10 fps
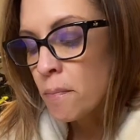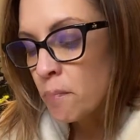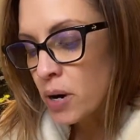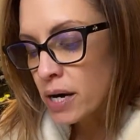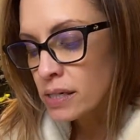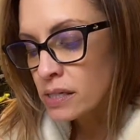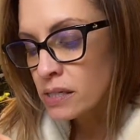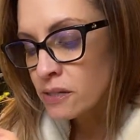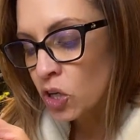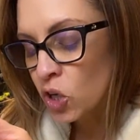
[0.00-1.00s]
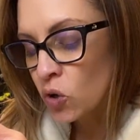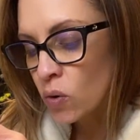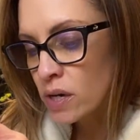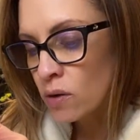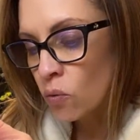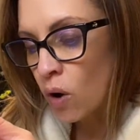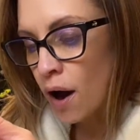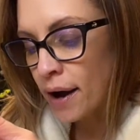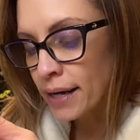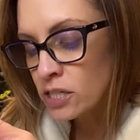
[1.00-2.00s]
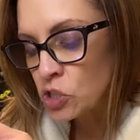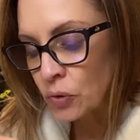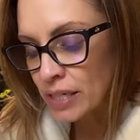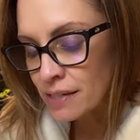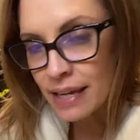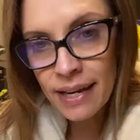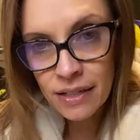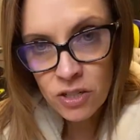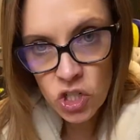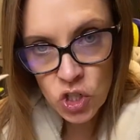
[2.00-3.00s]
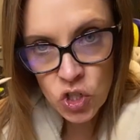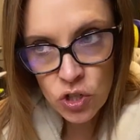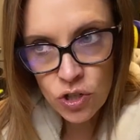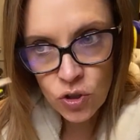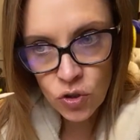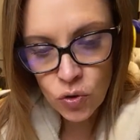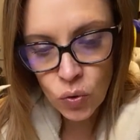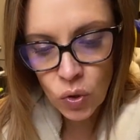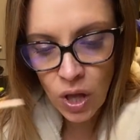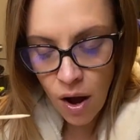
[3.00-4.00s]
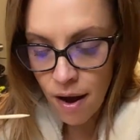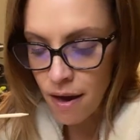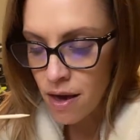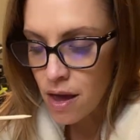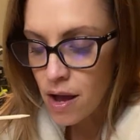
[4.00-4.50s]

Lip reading: But so I joined at the end of July,